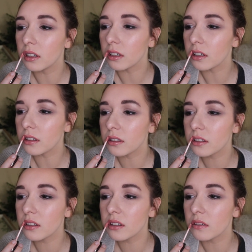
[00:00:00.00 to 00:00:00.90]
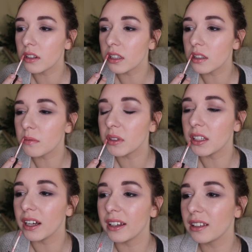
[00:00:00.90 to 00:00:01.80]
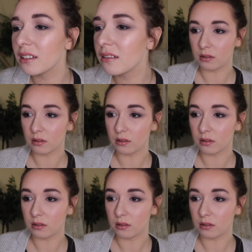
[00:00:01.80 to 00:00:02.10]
I guess it's just the way it's applying,